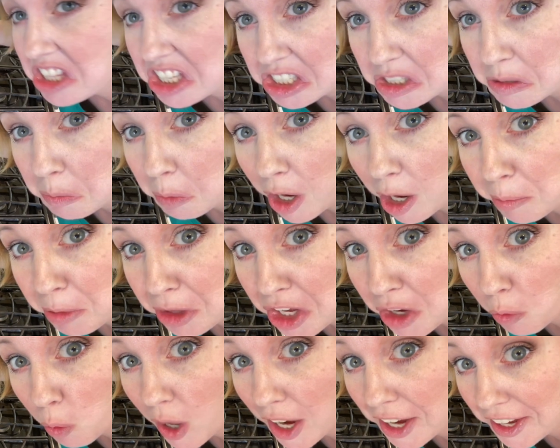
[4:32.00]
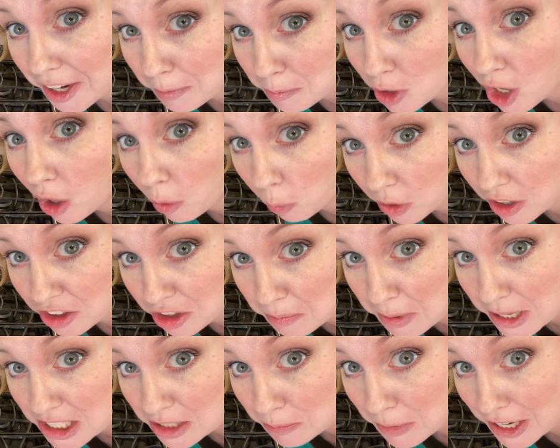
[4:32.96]
is probably why I'm not one of the
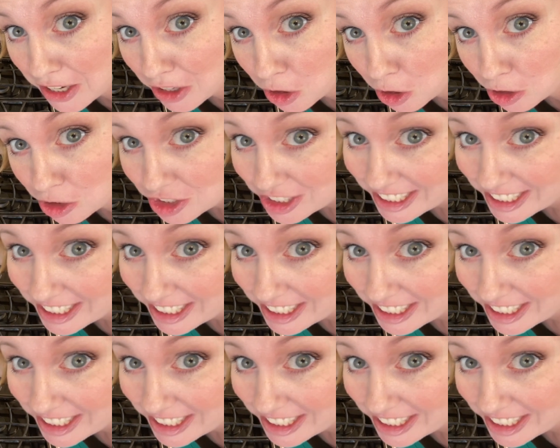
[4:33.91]
best bakers.